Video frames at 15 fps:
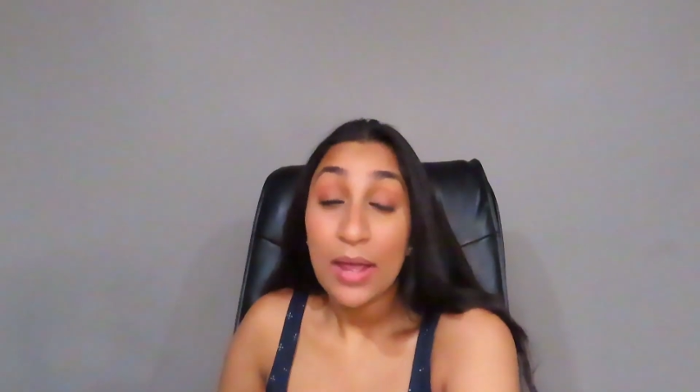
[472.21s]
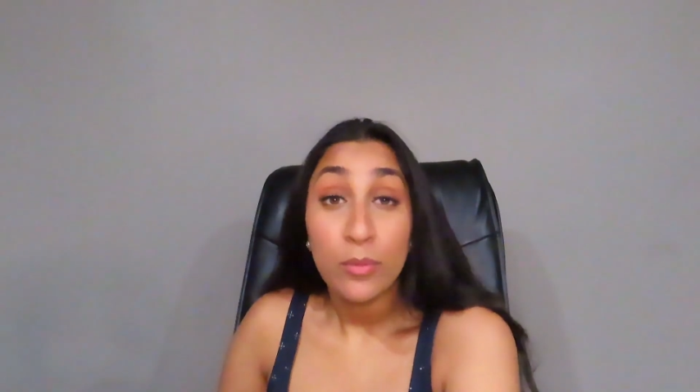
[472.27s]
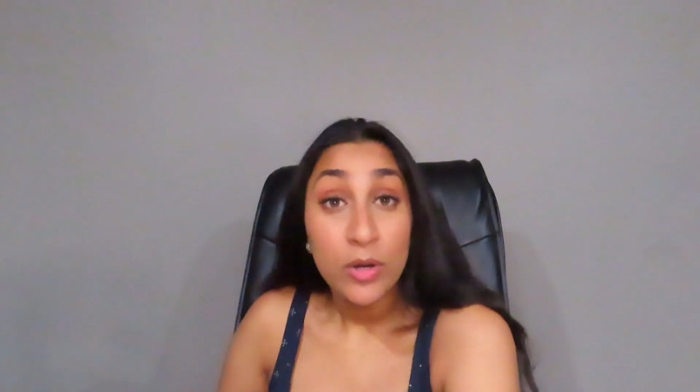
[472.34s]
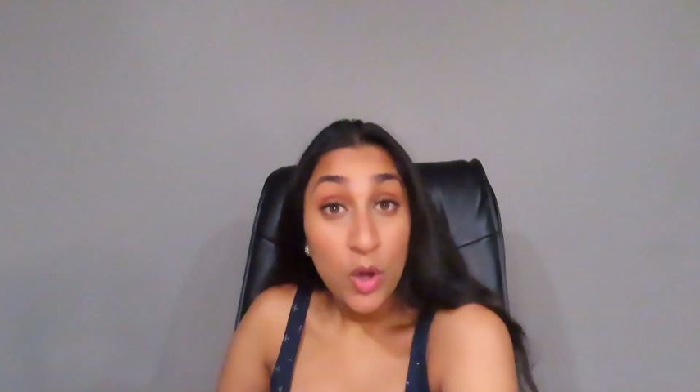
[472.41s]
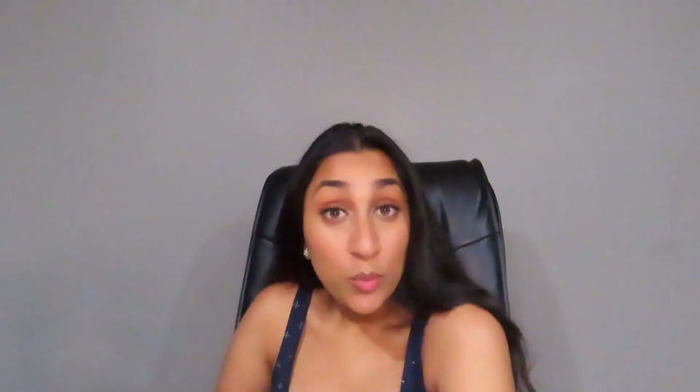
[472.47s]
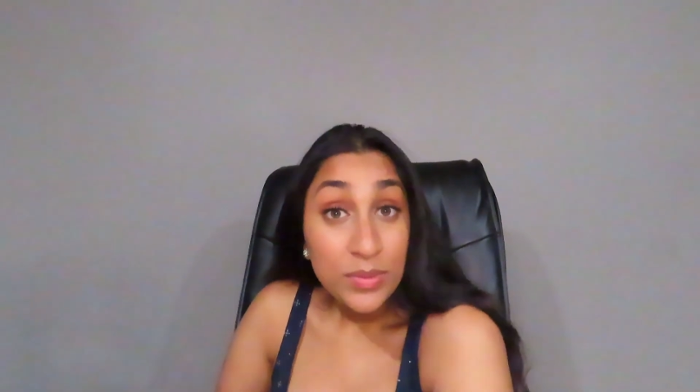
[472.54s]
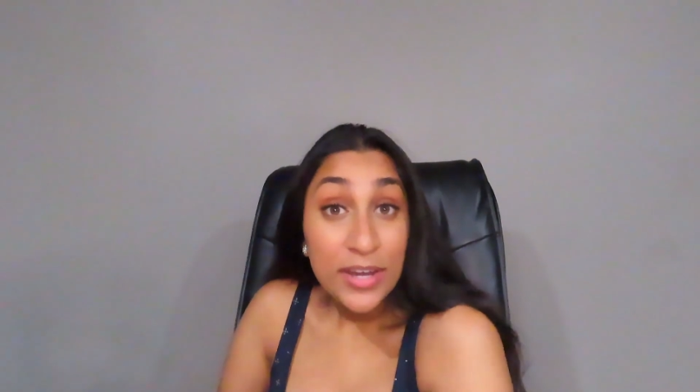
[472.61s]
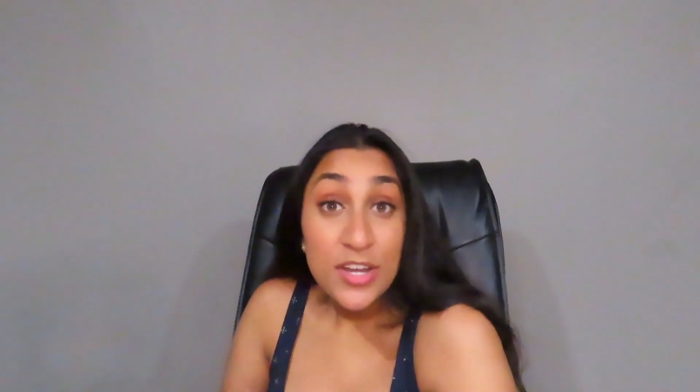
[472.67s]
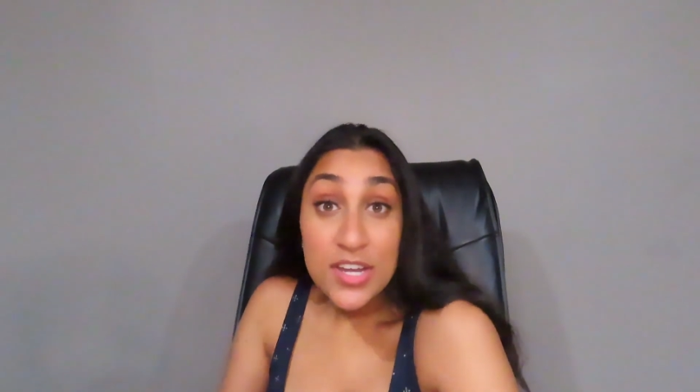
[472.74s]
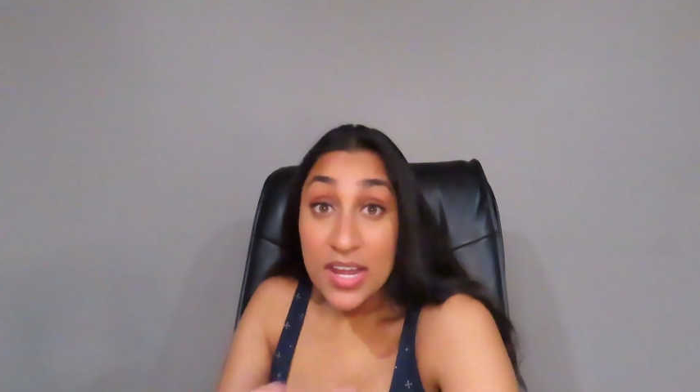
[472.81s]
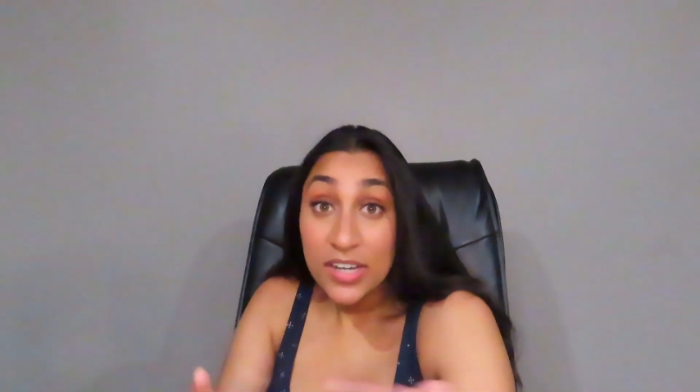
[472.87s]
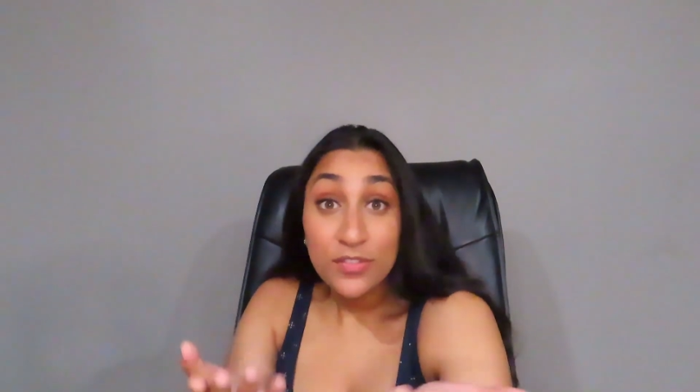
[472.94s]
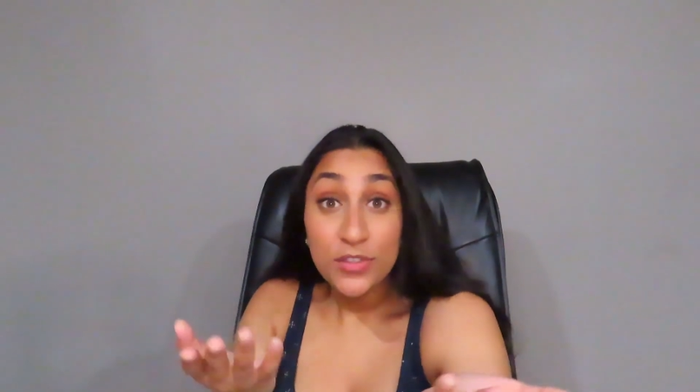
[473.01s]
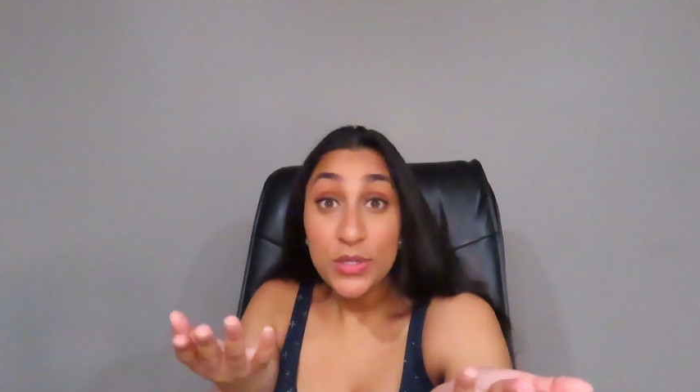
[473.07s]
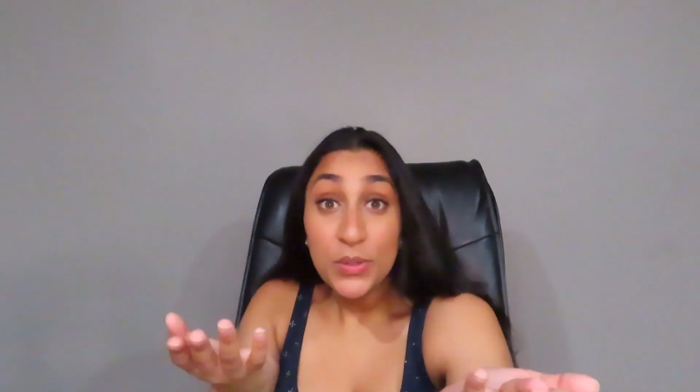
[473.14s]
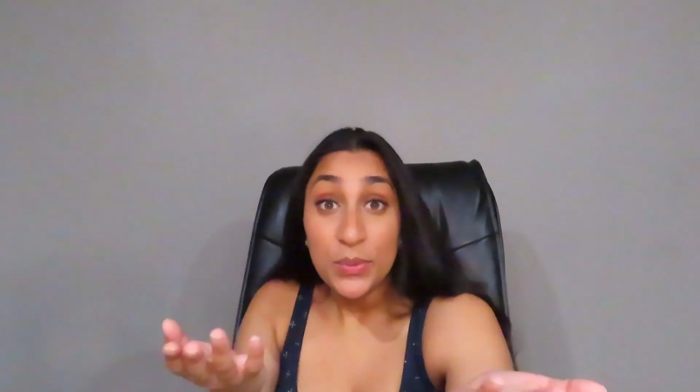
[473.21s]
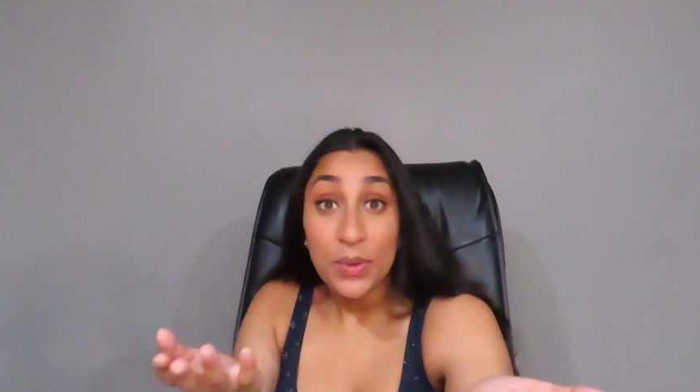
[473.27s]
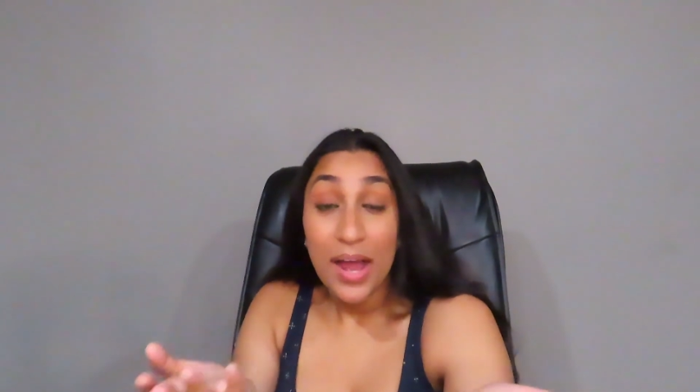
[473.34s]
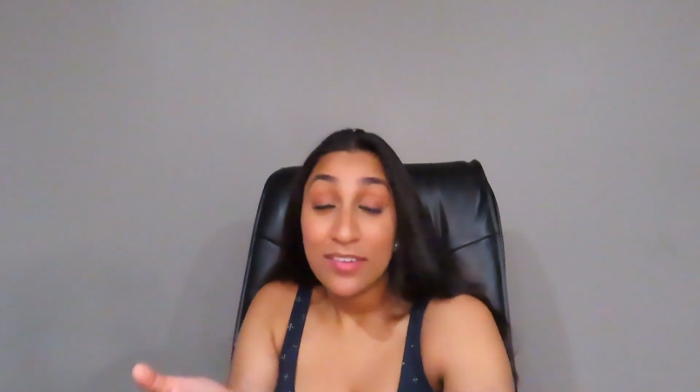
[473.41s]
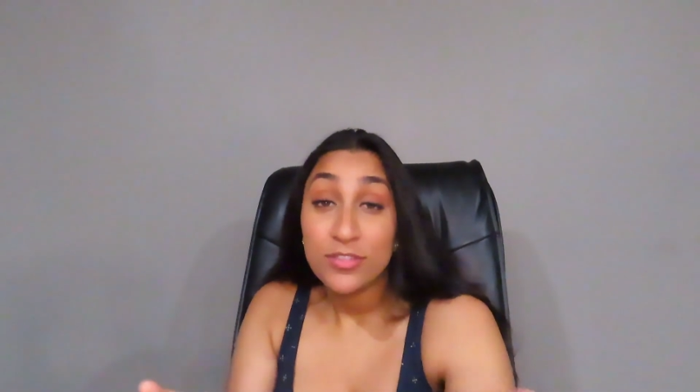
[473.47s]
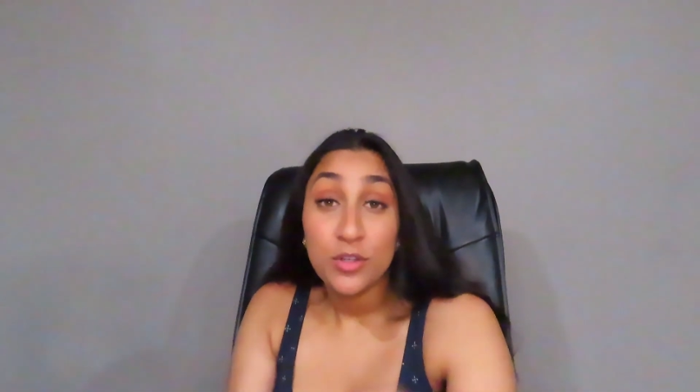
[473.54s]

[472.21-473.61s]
I would hope that none of you have